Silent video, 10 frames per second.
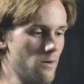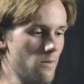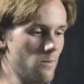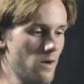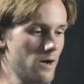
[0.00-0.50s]

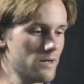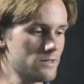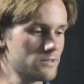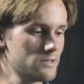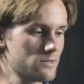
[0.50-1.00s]
Y
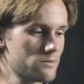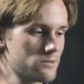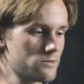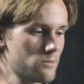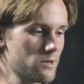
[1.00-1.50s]
is equal
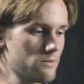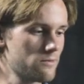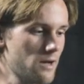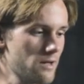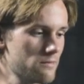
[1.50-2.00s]
to
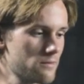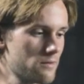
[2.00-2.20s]
25.